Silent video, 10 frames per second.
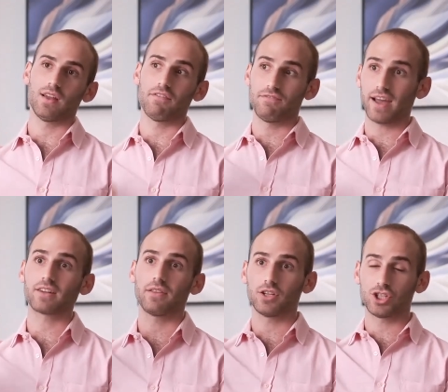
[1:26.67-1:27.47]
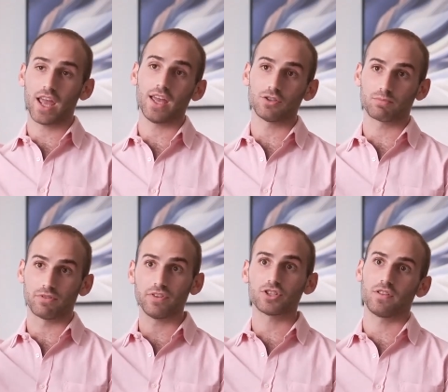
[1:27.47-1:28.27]
effect the change,
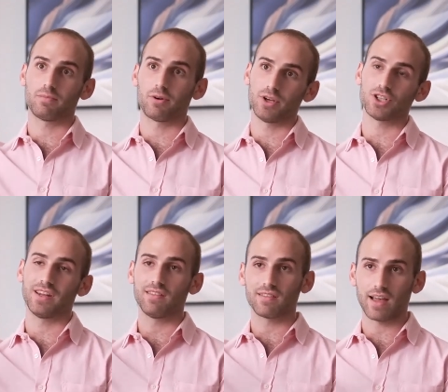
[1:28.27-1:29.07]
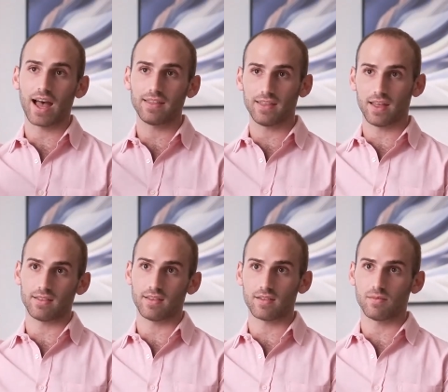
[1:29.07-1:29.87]
provision the permission inside the
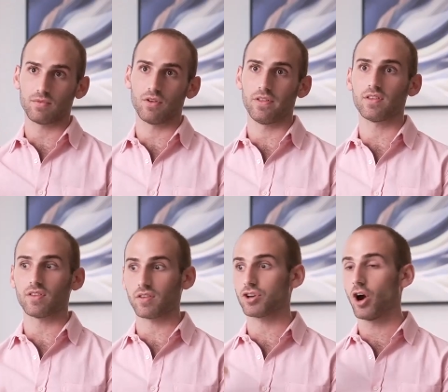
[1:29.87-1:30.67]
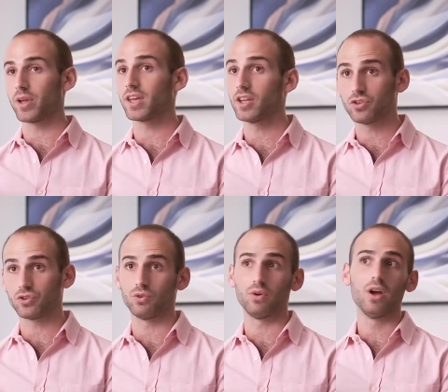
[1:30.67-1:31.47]
end system. So this is us going
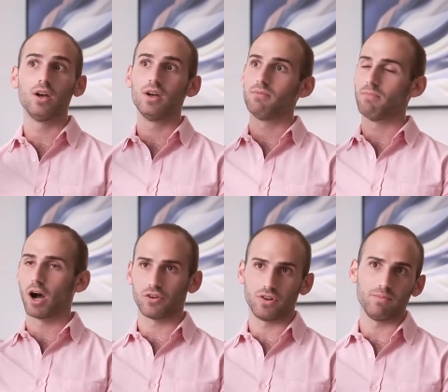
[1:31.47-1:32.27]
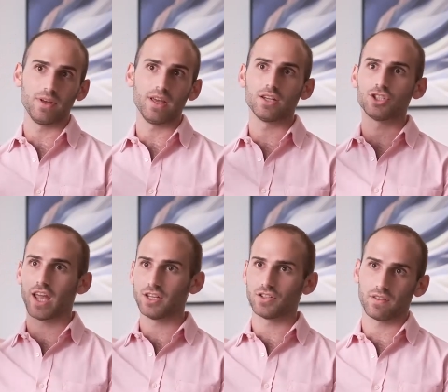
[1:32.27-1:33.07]
into MongoDB and
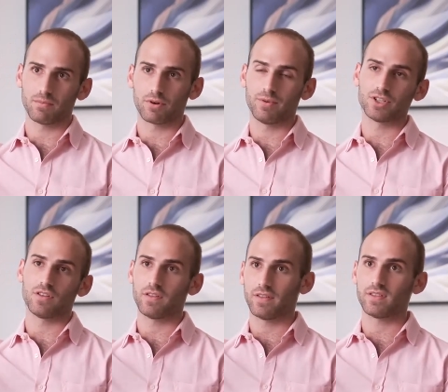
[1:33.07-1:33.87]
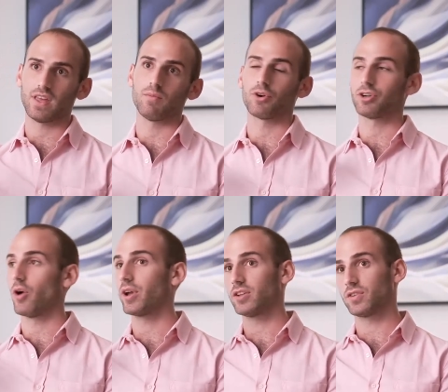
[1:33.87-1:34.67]
changing the permissions in the schema, or
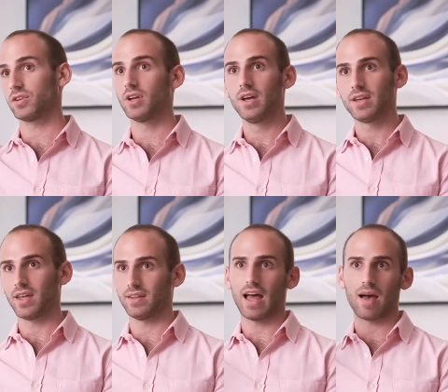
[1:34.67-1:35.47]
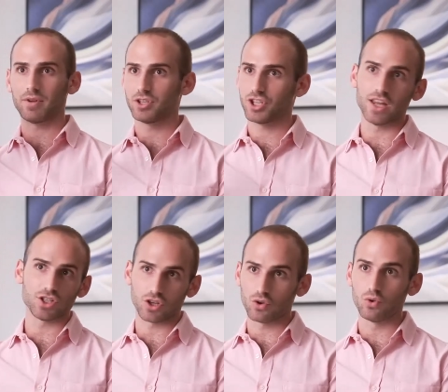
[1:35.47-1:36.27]
going into GitLab and
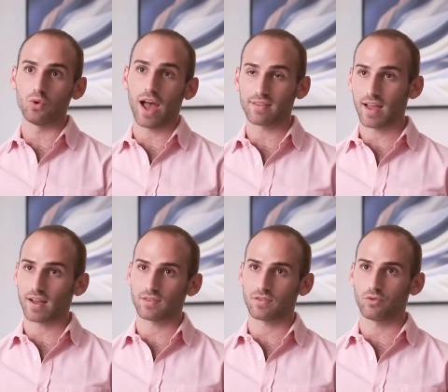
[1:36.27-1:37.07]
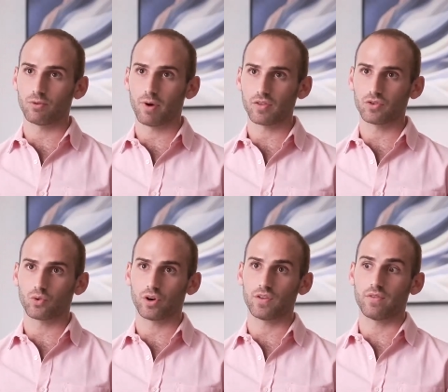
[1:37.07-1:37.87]
changing who has access to the
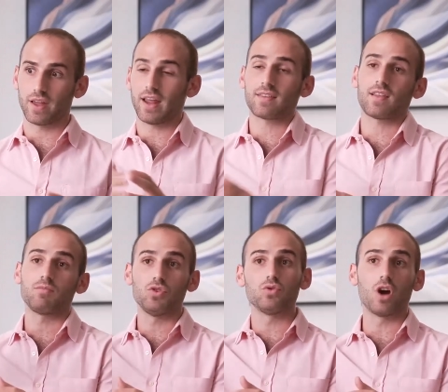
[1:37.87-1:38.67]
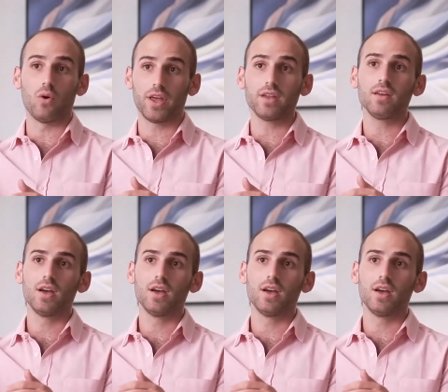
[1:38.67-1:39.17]
repository, so that next time you go in,